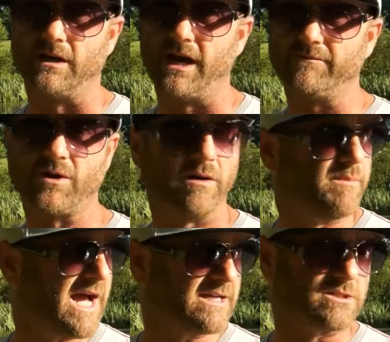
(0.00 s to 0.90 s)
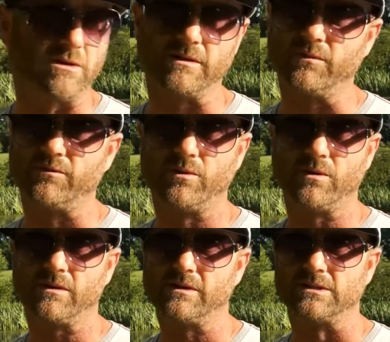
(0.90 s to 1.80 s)
I've caught bass on it
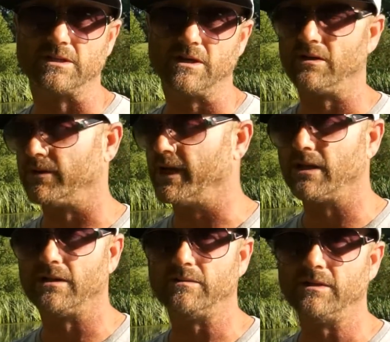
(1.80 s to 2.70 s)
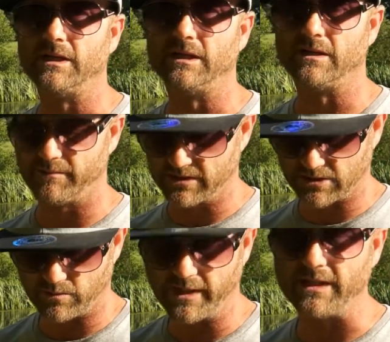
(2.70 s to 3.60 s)
before because the color yellow, and it's
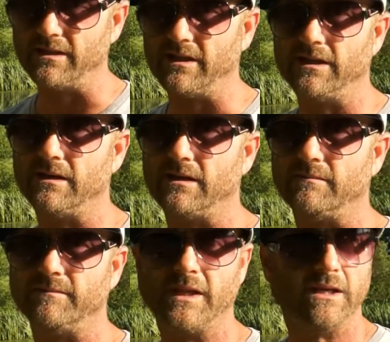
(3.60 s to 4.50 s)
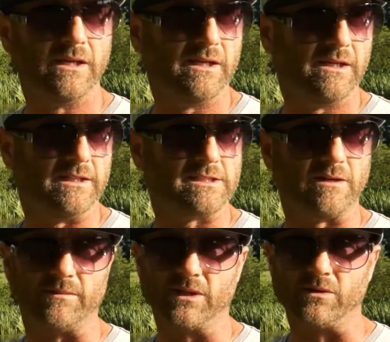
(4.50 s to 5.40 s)
sweet, and it's
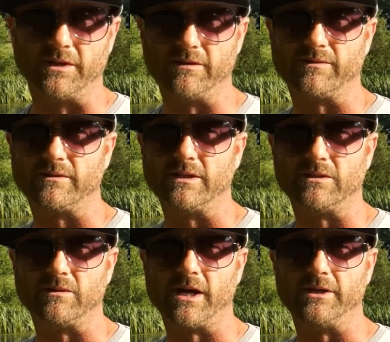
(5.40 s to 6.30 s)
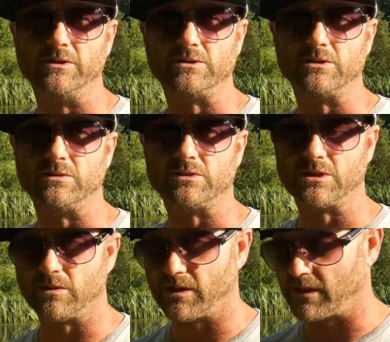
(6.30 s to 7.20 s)
something a little different that they're not used to.
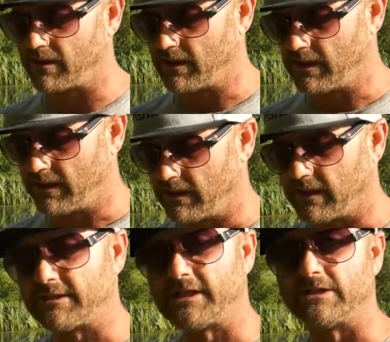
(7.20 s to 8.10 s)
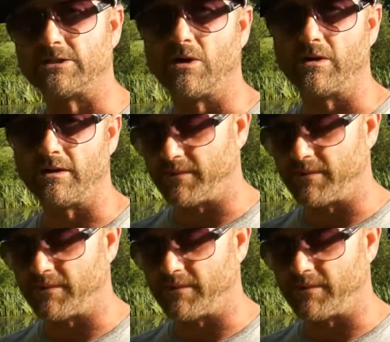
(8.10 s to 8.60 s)
So let's get started.